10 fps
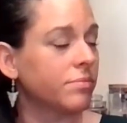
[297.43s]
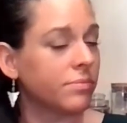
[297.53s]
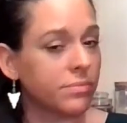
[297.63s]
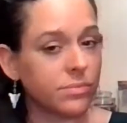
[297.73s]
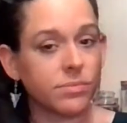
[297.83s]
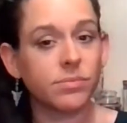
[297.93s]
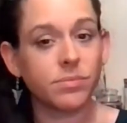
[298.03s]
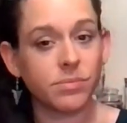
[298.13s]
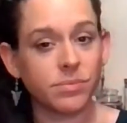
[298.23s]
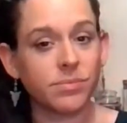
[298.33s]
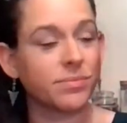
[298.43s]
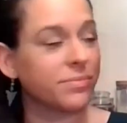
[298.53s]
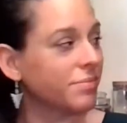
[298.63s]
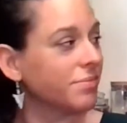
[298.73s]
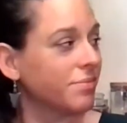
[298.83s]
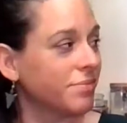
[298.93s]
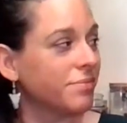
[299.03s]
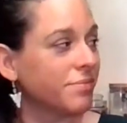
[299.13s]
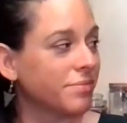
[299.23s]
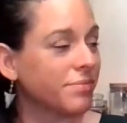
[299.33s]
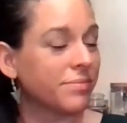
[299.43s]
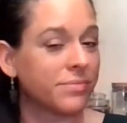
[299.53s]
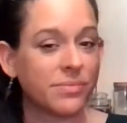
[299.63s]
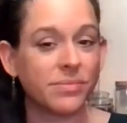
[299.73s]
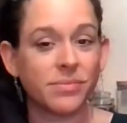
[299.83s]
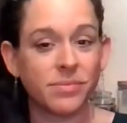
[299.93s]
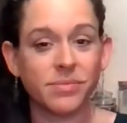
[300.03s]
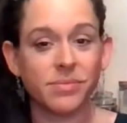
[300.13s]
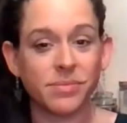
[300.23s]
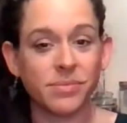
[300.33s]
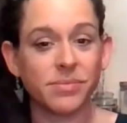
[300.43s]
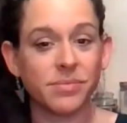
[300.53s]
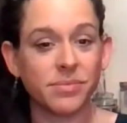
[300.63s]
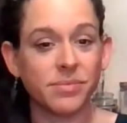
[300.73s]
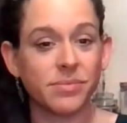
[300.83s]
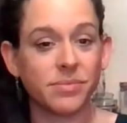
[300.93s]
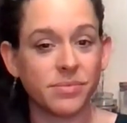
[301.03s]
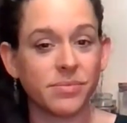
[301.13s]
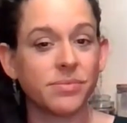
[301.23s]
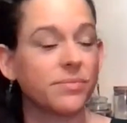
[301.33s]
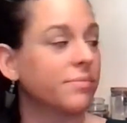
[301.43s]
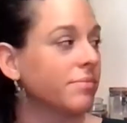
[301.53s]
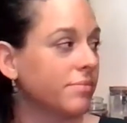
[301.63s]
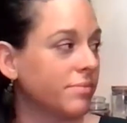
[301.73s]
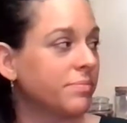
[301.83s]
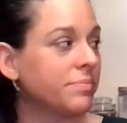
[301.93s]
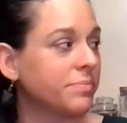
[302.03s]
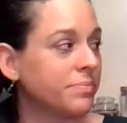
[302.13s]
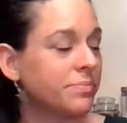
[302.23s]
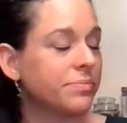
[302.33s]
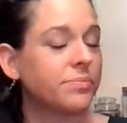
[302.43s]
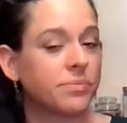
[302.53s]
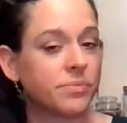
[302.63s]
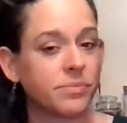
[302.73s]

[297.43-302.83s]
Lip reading: [no speech]